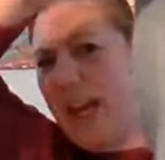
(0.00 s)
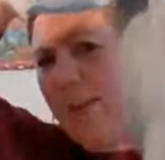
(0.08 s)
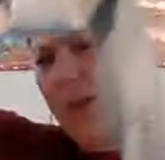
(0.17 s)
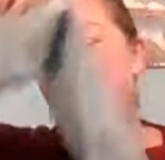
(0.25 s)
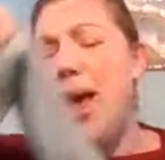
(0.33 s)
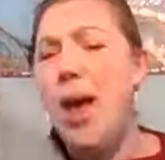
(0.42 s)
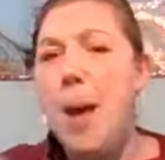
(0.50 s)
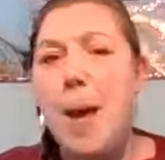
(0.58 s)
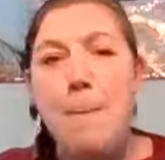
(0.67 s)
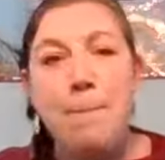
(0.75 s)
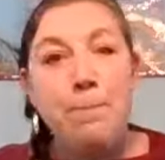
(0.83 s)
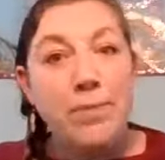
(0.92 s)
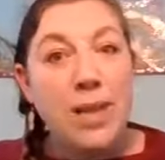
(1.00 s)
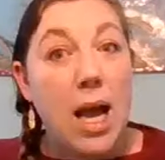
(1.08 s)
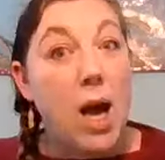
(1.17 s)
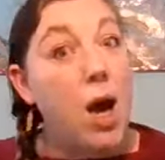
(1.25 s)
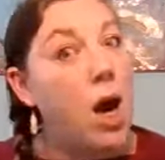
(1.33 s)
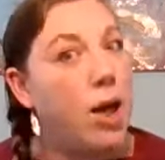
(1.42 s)
but
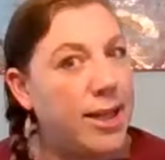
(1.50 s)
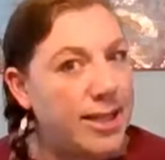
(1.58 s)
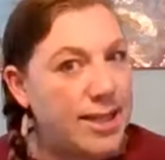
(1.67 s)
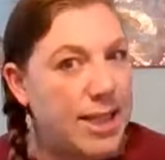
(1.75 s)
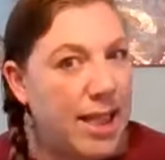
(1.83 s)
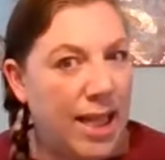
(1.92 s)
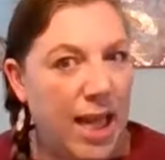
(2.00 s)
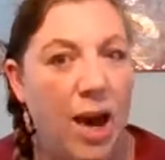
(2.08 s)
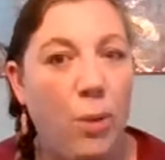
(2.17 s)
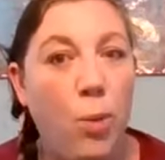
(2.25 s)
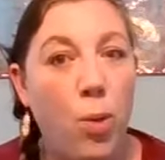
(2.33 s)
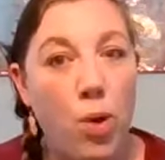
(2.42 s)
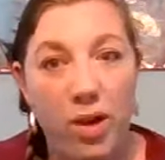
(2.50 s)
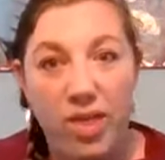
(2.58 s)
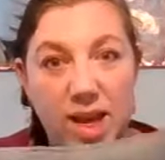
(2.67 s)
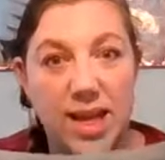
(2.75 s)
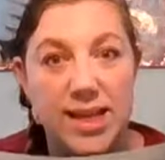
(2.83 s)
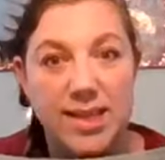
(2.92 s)
honestly, I wore
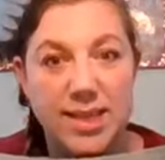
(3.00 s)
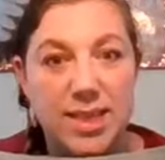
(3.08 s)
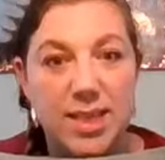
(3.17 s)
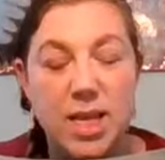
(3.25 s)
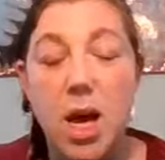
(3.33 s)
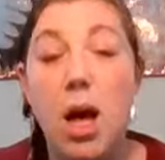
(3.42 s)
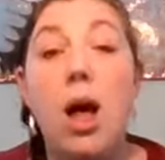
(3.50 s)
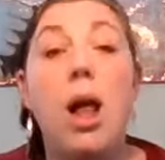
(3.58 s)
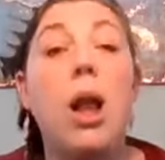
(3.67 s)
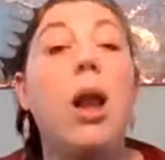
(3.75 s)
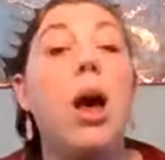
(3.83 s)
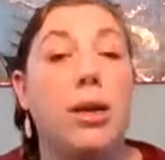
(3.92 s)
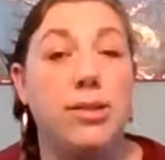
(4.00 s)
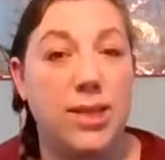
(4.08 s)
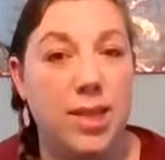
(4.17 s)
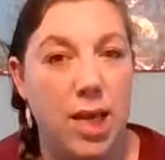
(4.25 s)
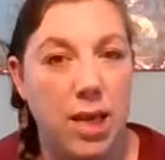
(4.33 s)
this a lot.